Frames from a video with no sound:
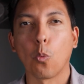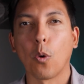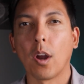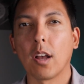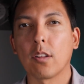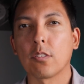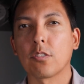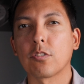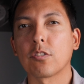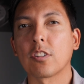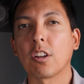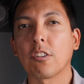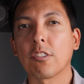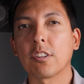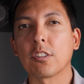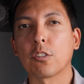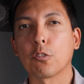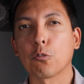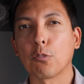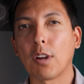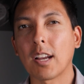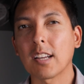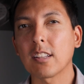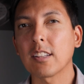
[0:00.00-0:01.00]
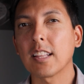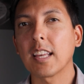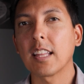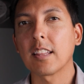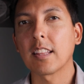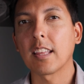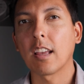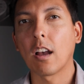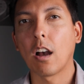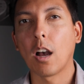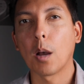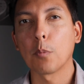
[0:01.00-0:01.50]
While staring directly at
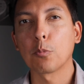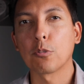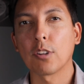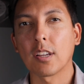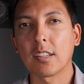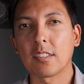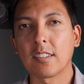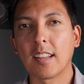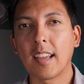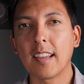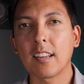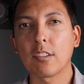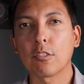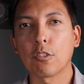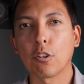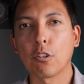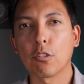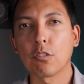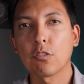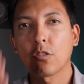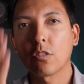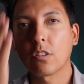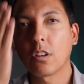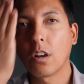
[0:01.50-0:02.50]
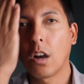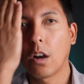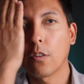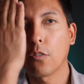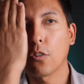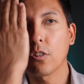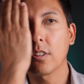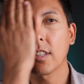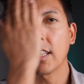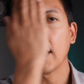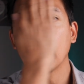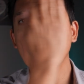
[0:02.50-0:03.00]
the object, take turns
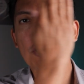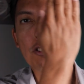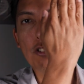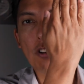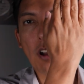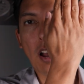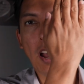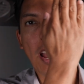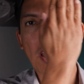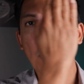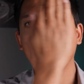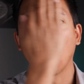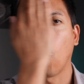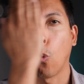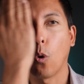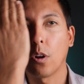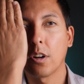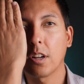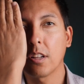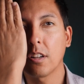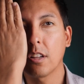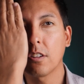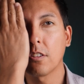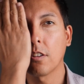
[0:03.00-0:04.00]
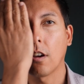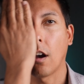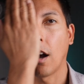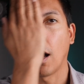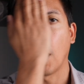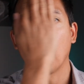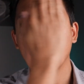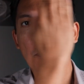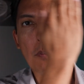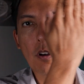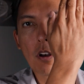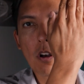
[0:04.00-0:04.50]
covering each eye one at a
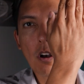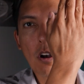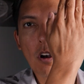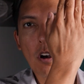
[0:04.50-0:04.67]
time,